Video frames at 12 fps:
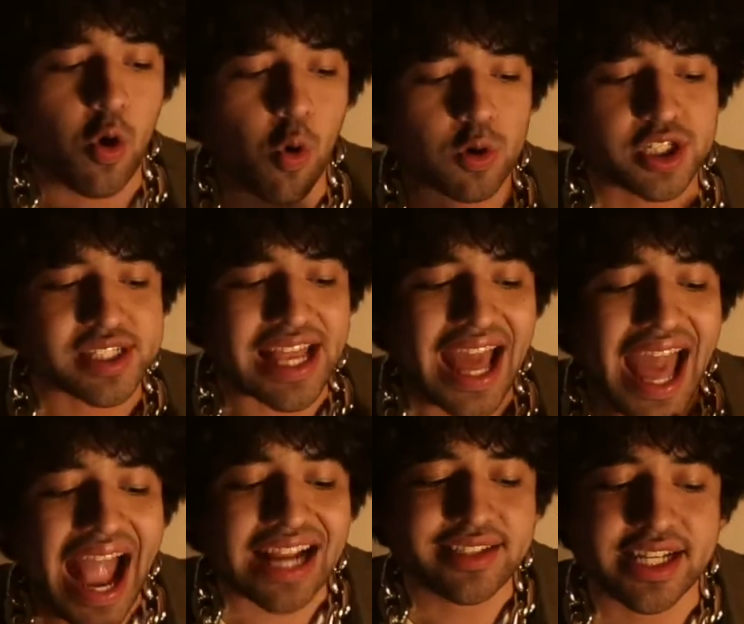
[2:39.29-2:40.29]
or just
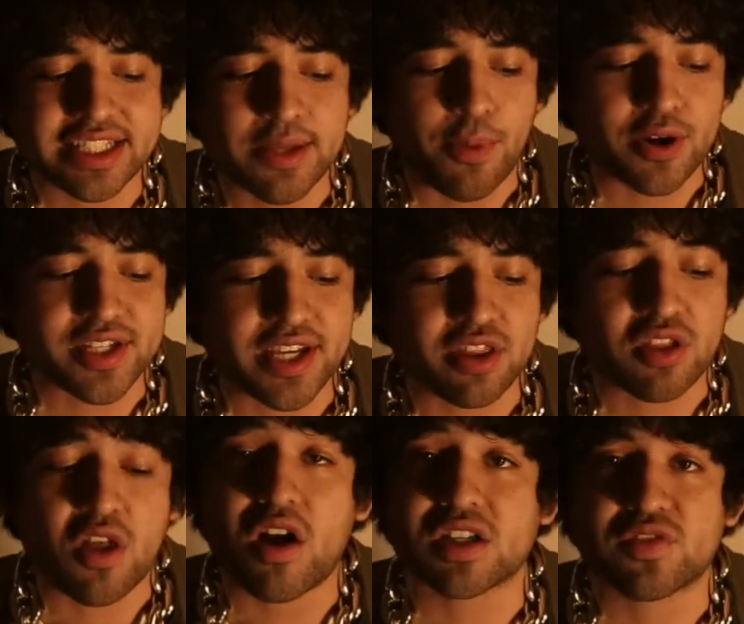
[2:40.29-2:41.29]
acting as the person the other
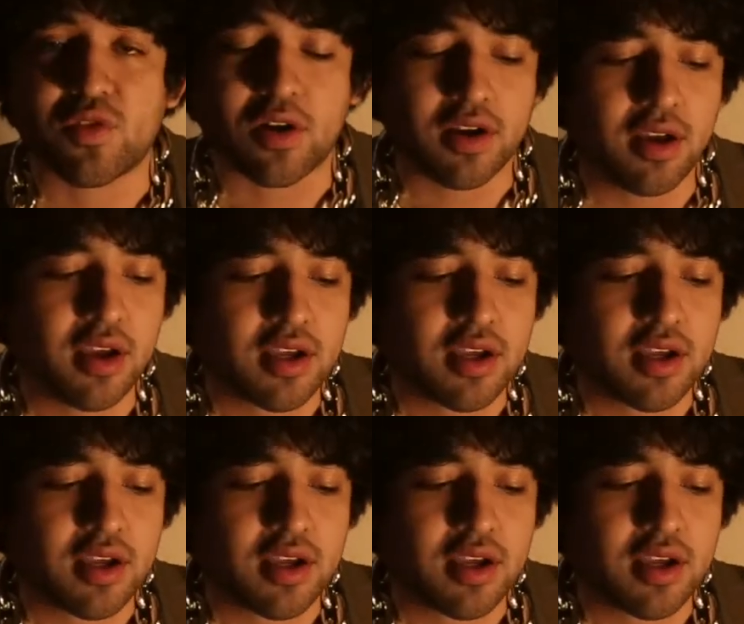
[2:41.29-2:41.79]
longs for.